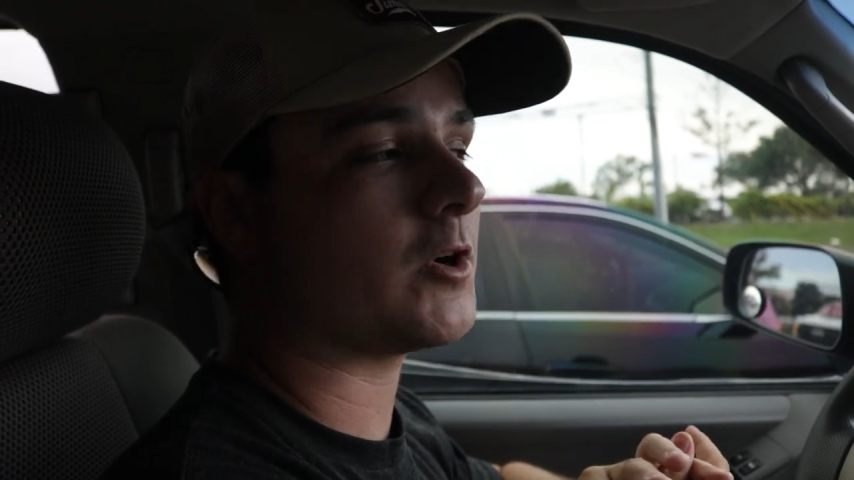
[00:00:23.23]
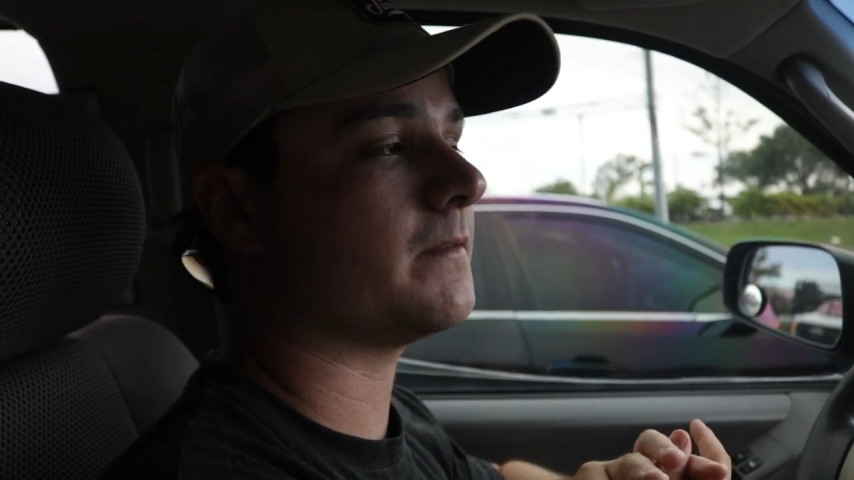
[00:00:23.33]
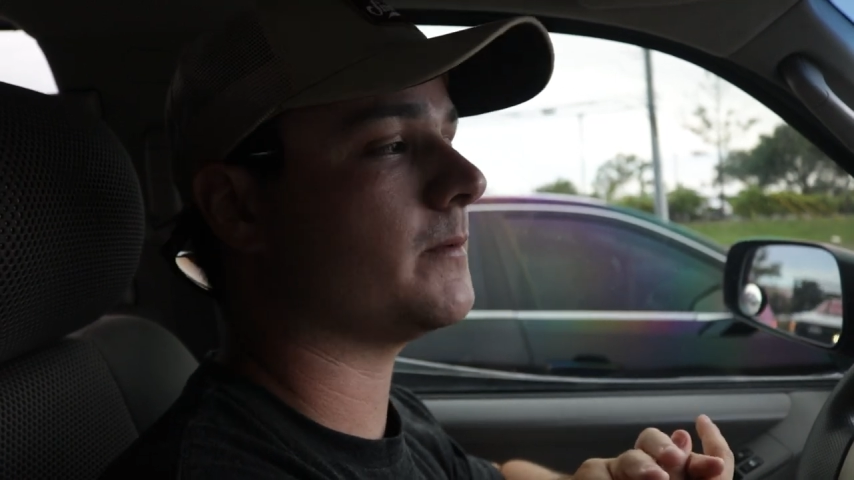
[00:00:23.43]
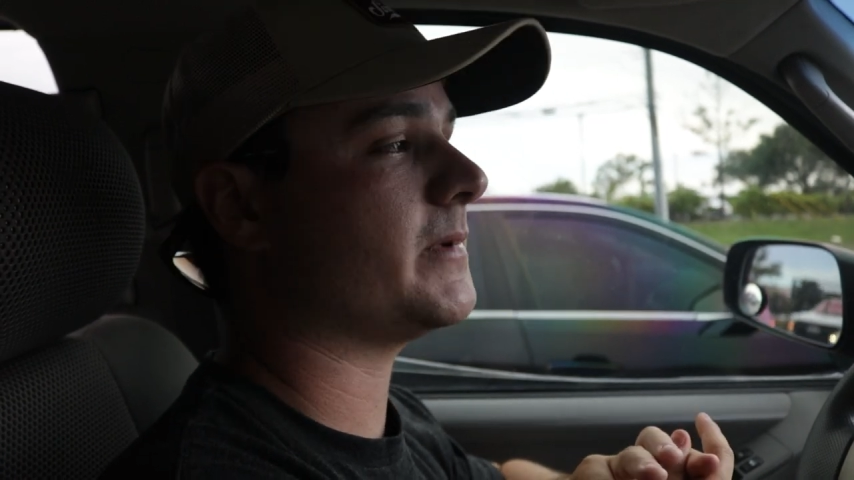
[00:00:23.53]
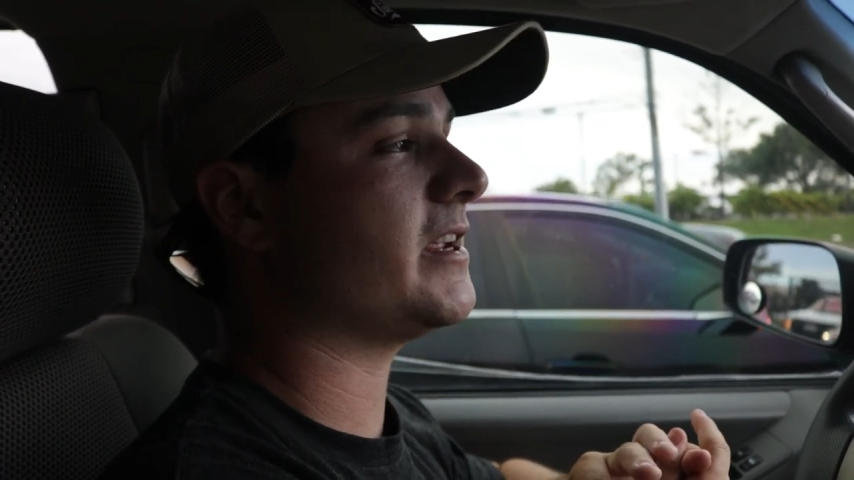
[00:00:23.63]
work
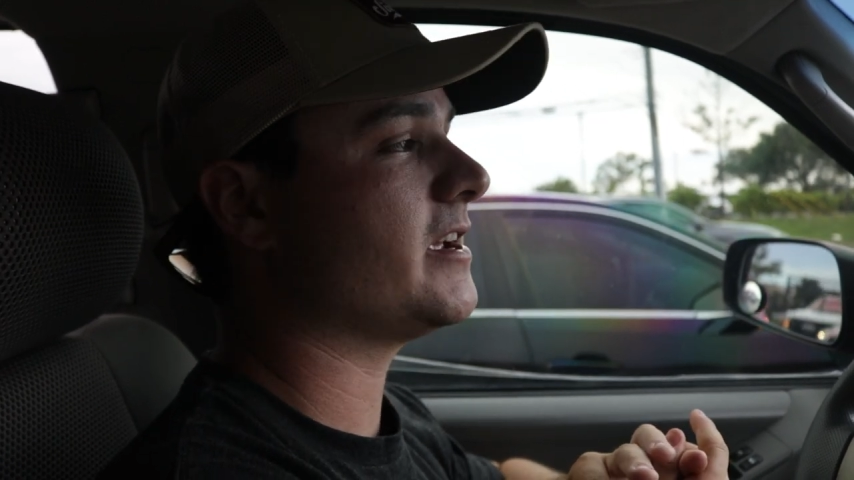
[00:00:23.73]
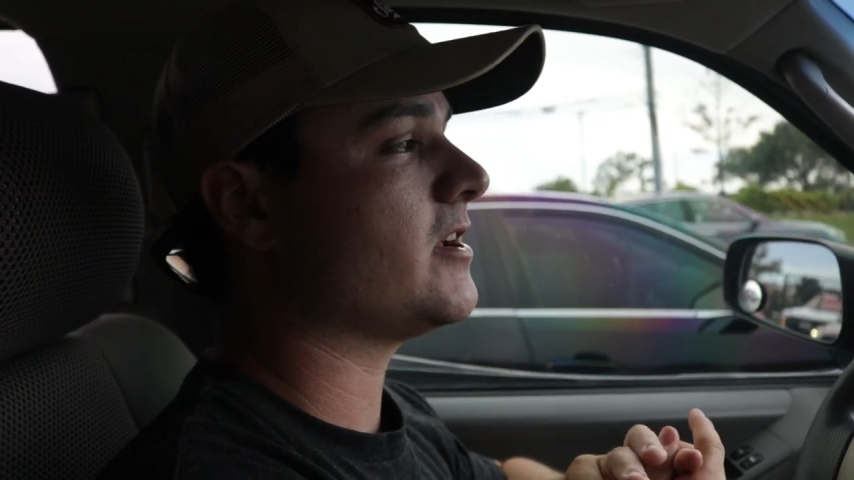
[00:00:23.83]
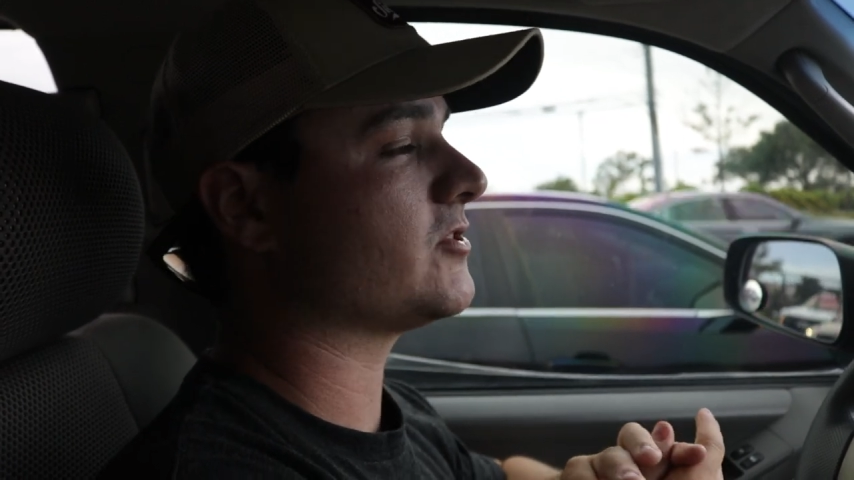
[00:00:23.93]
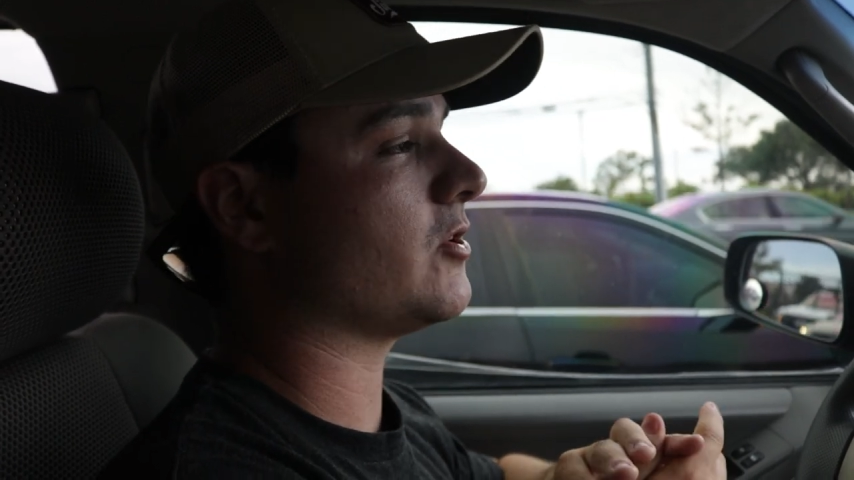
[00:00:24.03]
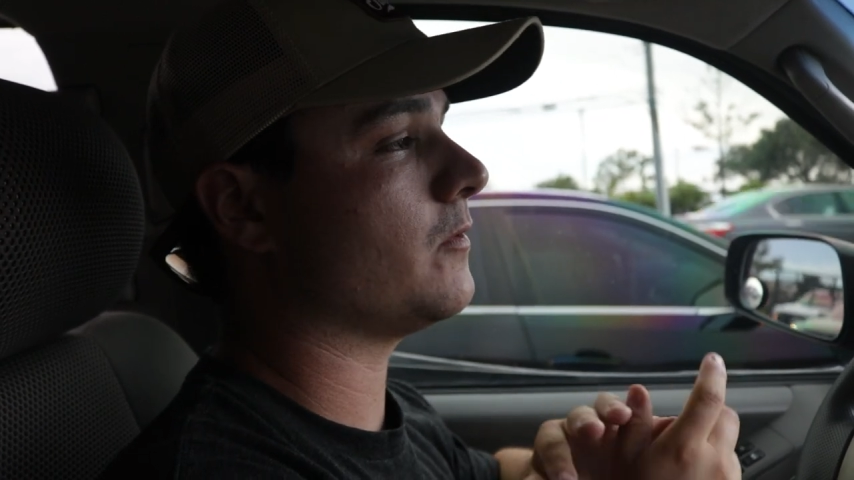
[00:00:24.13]
for me.
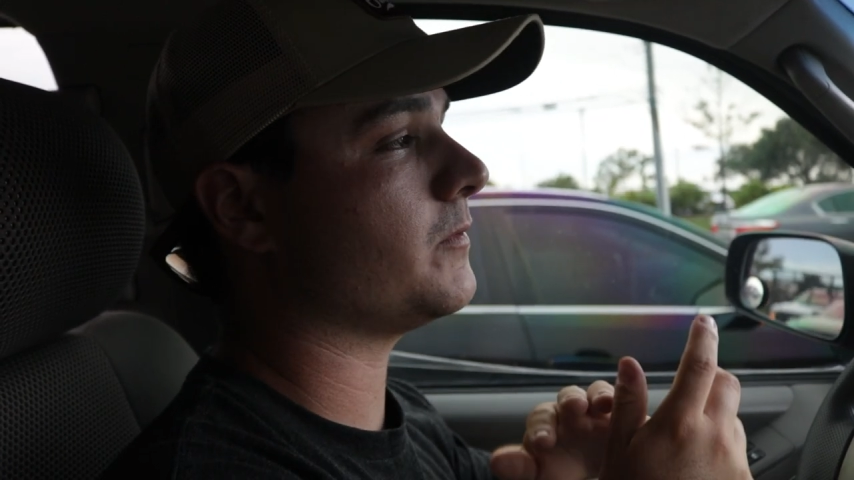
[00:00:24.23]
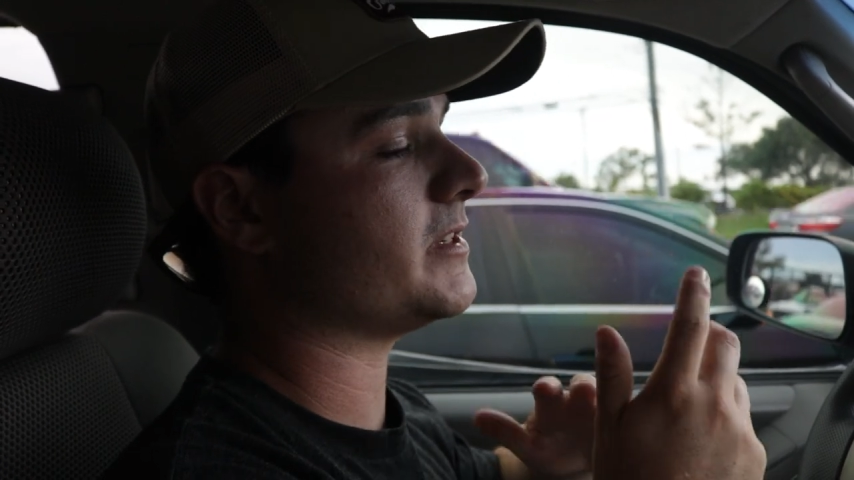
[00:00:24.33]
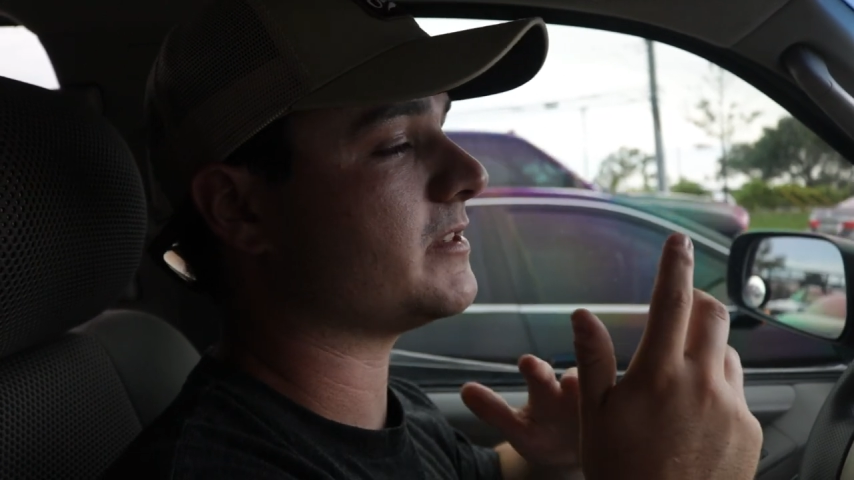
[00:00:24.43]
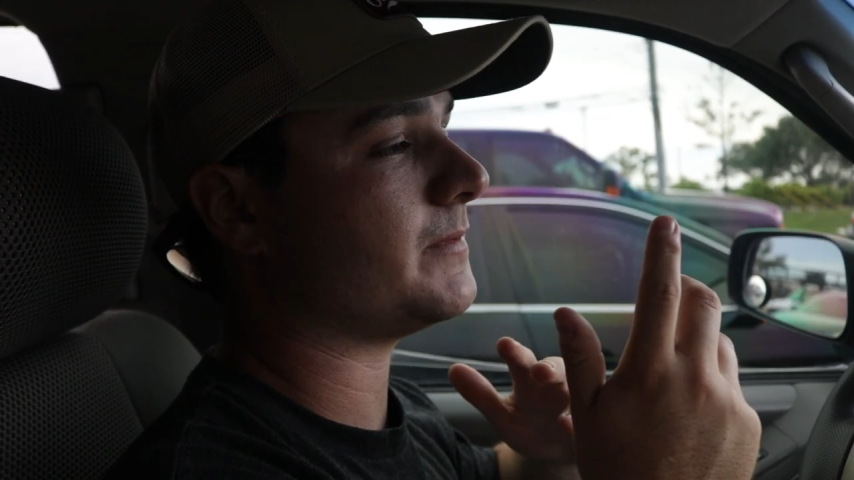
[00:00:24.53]
So hopefully this